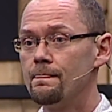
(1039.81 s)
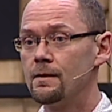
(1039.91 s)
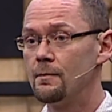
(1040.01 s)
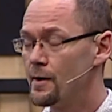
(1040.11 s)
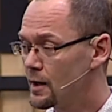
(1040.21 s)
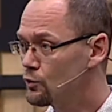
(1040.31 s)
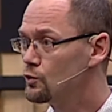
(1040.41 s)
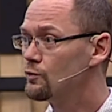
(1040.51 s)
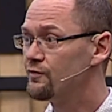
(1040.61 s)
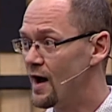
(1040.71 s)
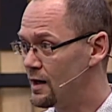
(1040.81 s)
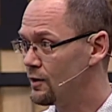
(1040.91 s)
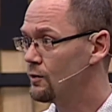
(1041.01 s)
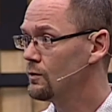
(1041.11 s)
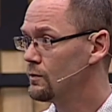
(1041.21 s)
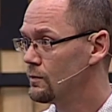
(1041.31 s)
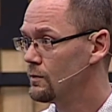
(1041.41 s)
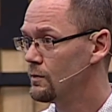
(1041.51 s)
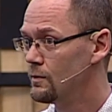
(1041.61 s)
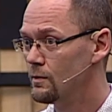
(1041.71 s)
Depending on who you follow,
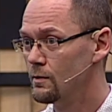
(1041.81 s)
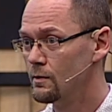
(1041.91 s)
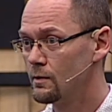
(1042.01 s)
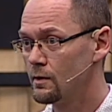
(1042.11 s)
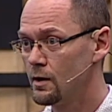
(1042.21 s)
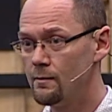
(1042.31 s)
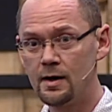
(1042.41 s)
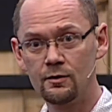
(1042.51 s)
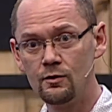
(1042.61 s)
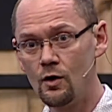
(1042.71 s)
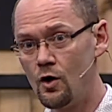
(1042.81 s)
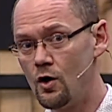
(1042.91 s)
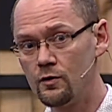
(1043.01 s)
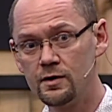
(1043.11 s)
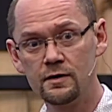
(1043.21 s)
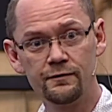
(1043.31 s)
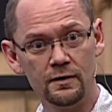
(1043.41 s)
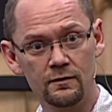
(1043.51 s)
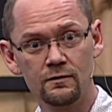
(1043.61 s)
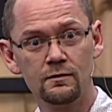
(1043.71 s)
can make all the
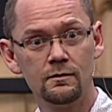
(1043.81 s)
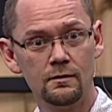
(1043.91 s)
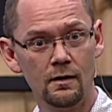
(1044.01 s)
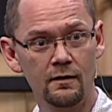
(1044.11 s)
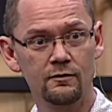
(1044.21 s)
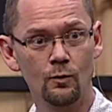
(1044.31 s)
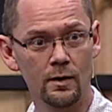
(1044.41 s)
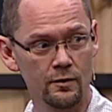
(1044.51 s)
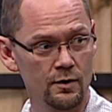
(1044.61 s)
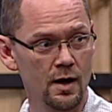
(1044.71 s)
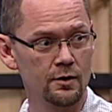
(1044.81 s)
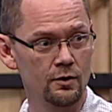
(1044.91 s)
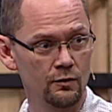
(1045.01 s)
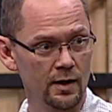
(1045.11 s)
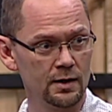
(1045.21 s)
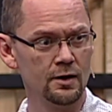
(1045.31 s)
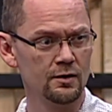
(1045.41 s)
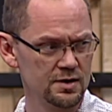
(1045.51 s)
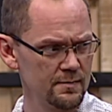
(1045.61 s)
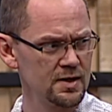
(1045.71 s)
difference as to whether or not you're a great leader.
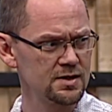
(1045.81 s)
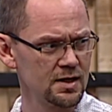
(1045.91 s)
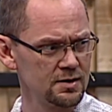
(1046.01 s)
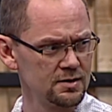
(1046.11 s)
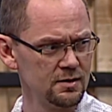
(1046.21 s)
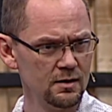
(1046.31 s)
Does that make sense?